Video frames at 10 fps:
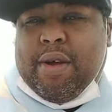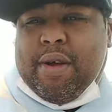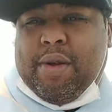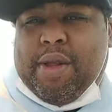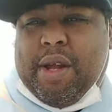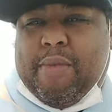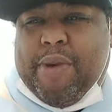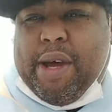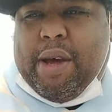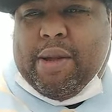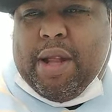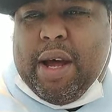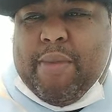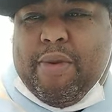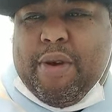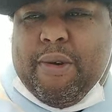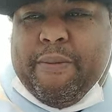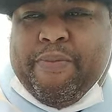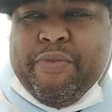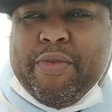He's still in Big L's line, bro.
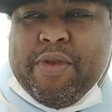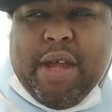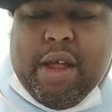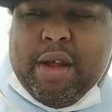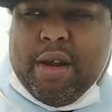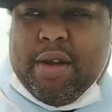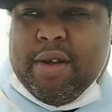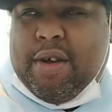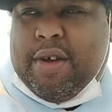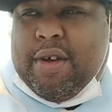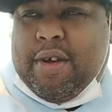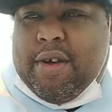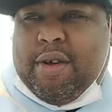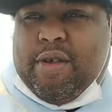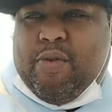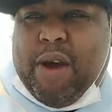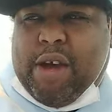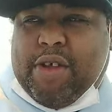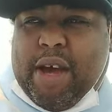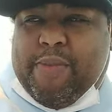Stealing it. He swag
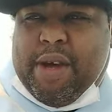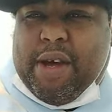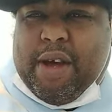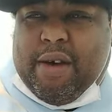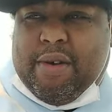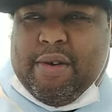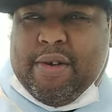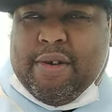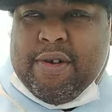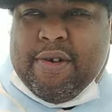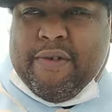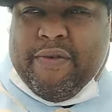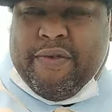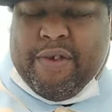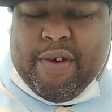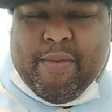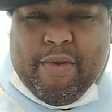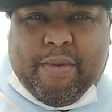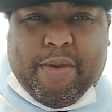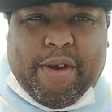jack Big L. Come
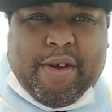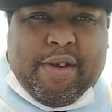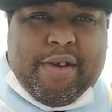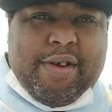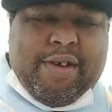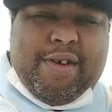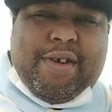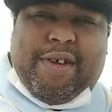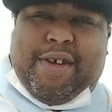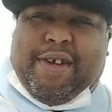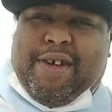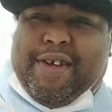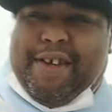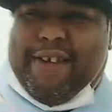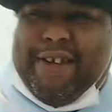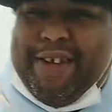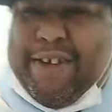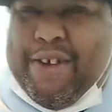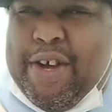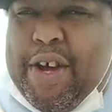on, man.
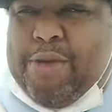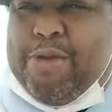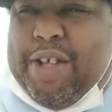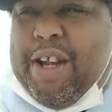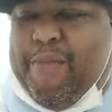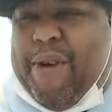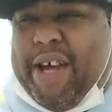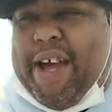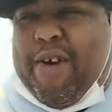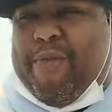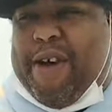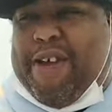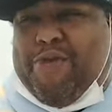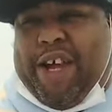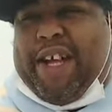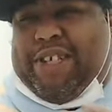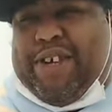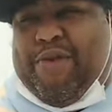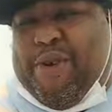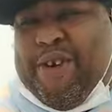you stealing Big L, man. You can't
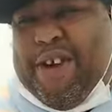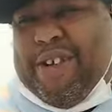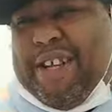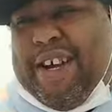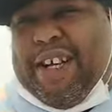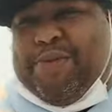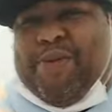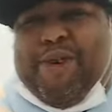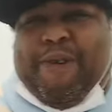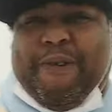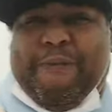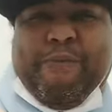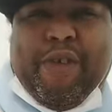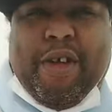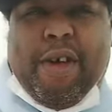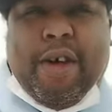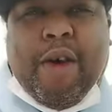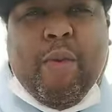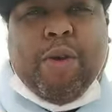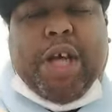steal Big L's lines, bro.
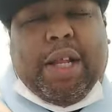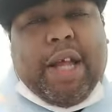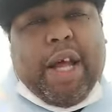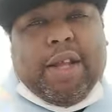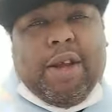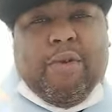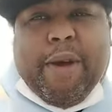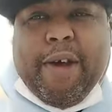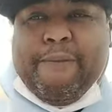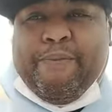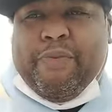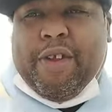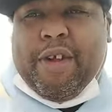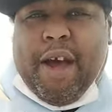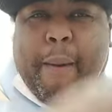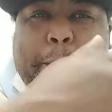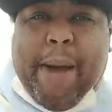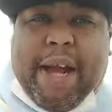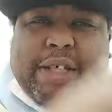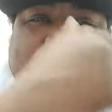Which I think though, man, I'm
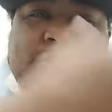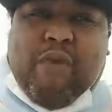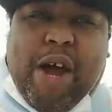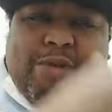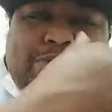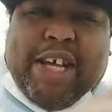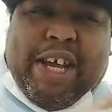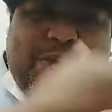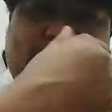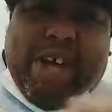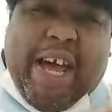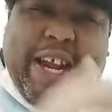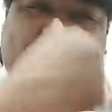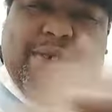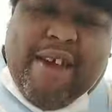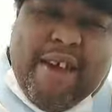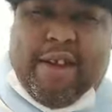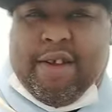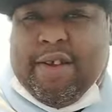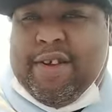Amanda Serrano taking on Katie
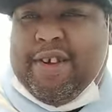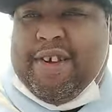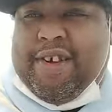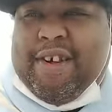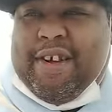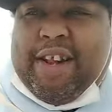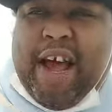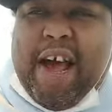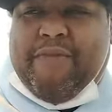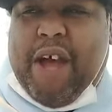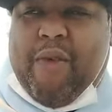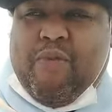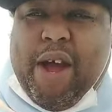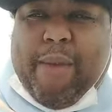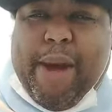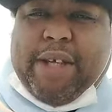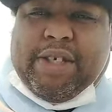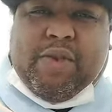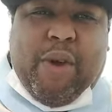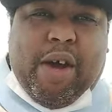Taylor. Live direct Madison
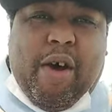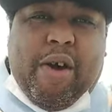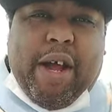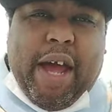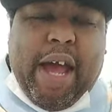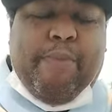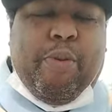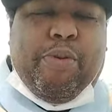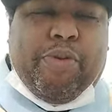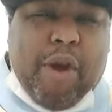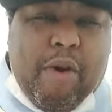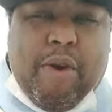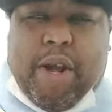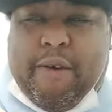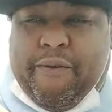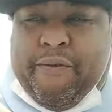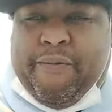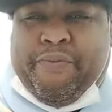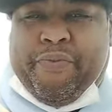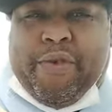Square Garden, April 30th.
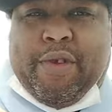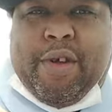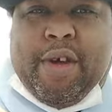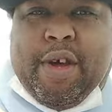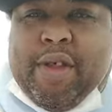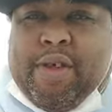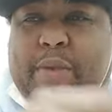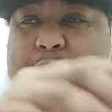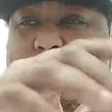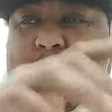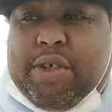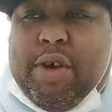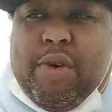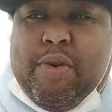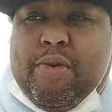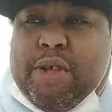It's gonna be on DAZN.